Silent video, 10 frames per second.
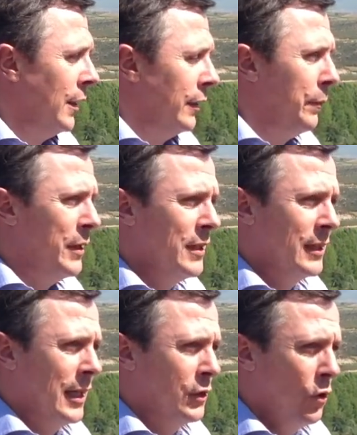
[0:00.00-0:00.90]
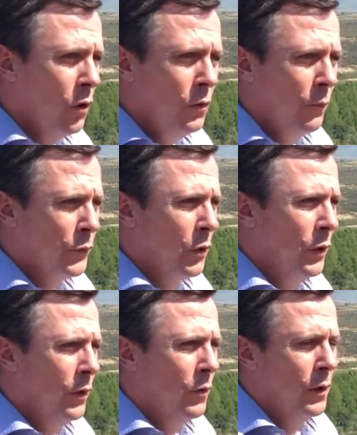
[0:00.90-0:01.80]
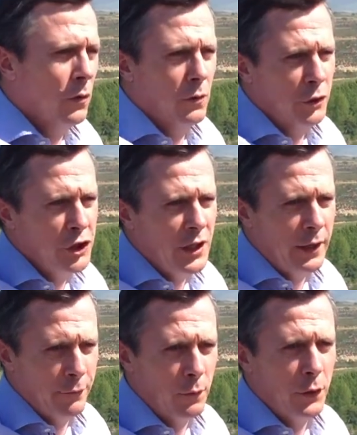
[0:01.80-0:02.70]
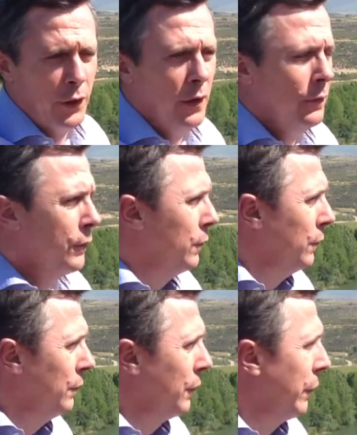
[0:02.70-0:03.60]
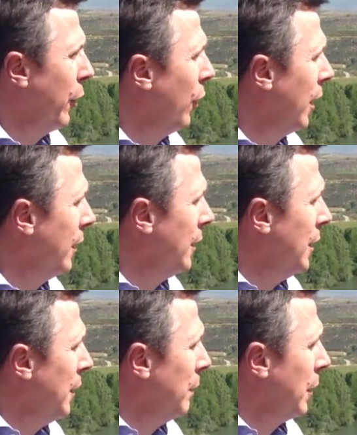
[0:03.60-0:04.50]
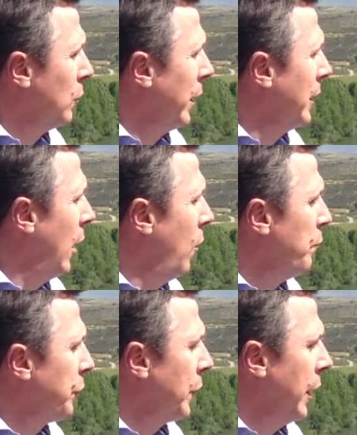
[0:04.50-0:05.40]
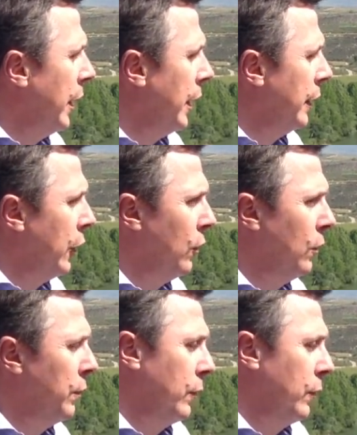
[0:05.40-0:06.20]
The business has grown. We were originally from here, from Rioja, but right now the group